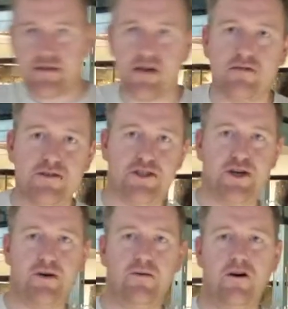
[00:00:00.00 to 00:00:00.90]
Times
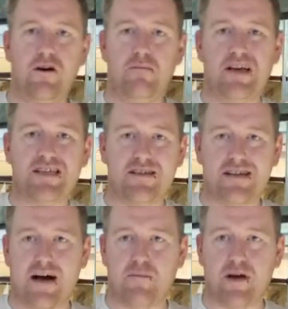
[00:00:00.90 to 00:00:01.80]
2 makes it
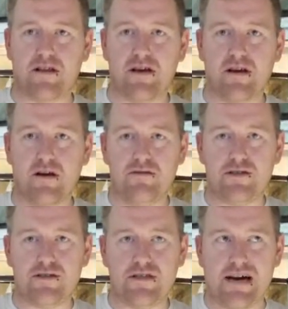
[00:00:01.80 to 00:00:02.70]
that big. The
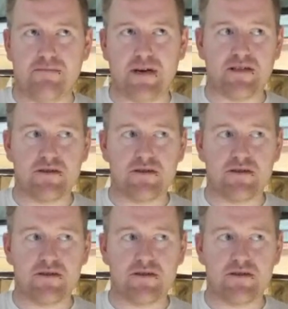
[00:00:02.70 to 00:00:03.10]
enclosure's that big,